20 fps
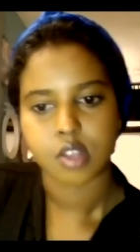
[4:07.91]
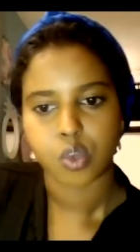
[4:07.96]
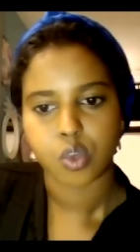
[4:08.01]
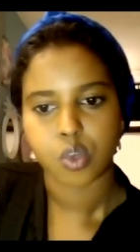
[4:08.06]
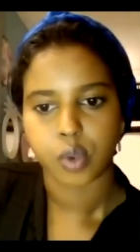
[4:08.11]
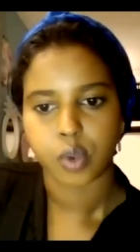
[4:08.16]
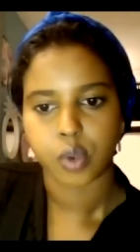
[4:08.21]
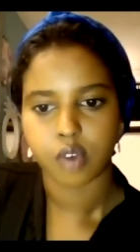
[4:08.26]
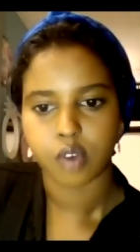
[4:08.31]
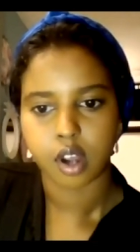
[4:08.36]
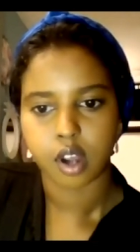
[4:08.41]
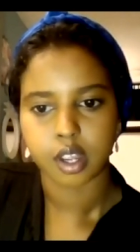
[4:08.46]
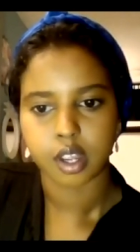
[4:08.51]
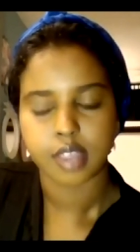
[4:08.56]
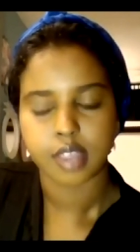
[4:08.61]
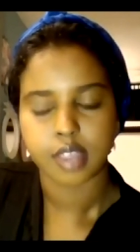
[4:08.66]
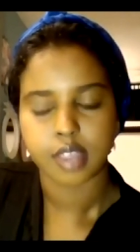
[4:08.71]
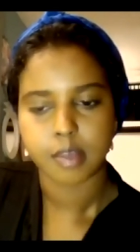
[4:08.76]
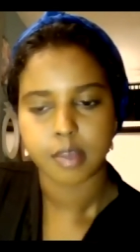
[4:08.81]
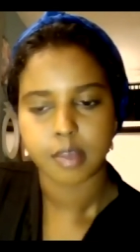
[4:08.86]
we wrung
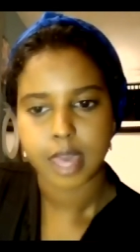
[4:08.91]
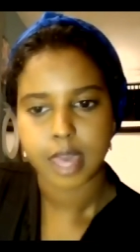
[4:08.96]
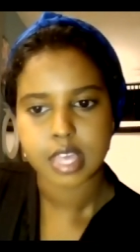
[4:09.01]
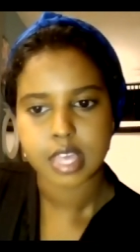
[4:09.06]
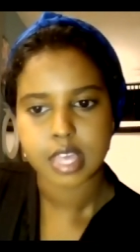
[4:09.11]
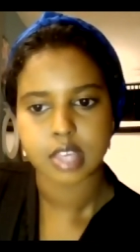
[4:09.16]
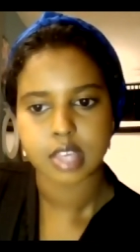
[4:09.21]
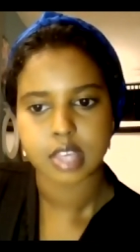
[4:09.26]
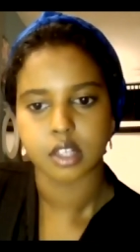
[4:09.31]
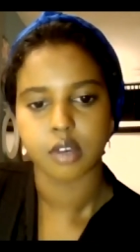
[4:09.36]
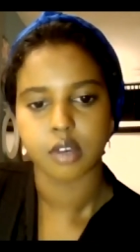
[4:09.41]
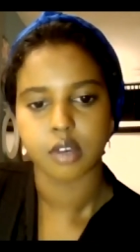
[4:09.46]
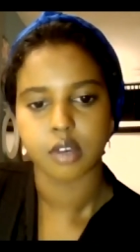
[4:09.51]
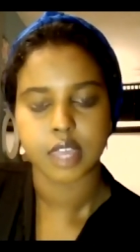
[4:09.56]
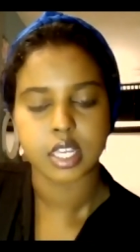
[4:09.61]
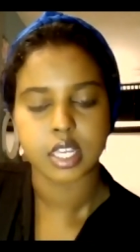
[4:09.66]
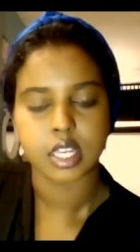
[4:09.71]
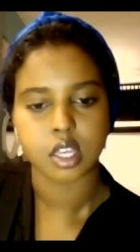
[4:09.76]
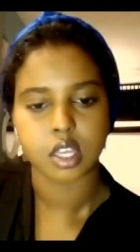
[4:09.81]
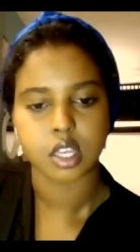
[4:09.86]
in the basin of the
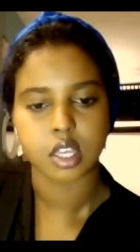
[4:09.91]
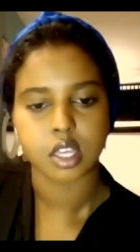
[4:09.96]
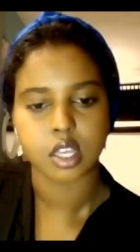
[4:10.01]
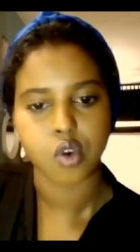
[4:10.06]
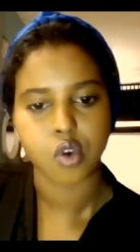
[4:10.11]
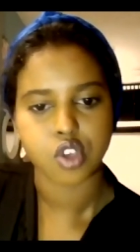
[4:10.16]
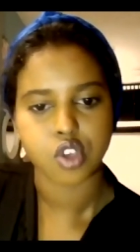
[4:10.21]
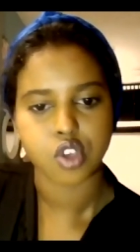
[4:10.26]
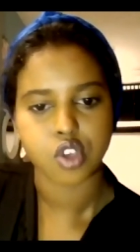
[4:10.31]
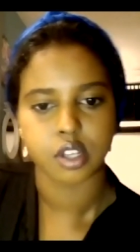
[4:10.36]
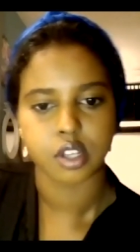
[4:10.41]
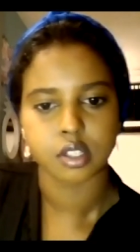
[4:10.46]
Indian Ocean,